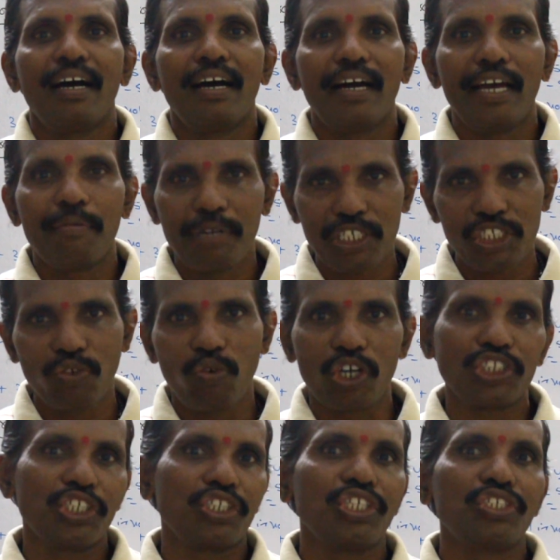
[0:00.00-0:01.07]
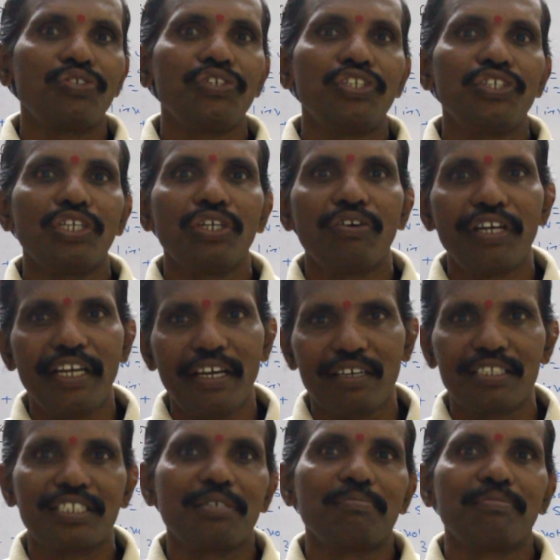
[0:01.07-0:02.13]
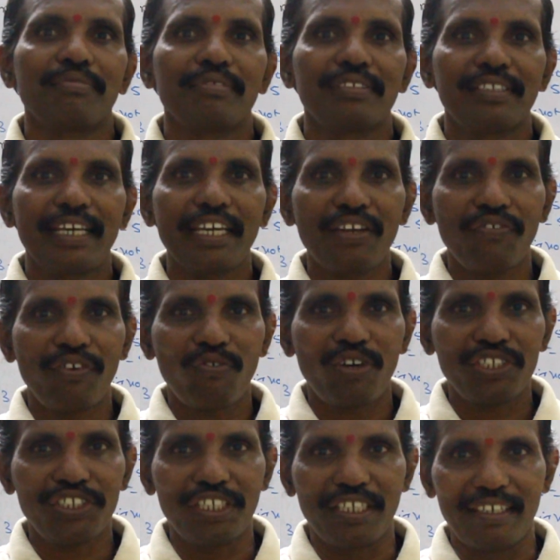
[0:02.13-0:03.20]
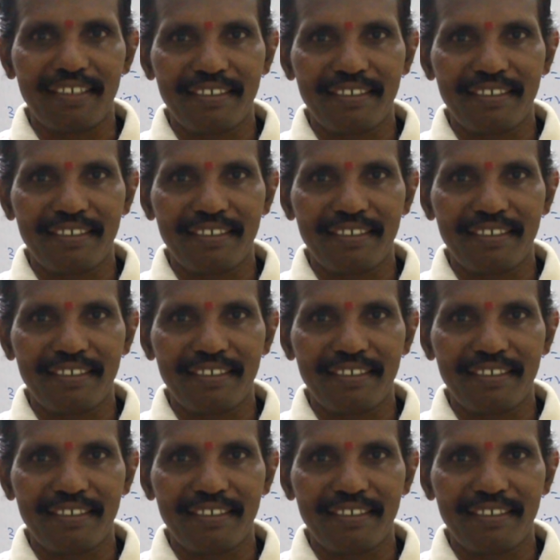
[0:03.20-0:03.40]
I appreciate you watching this video every day. Awesome. Thank you for watching.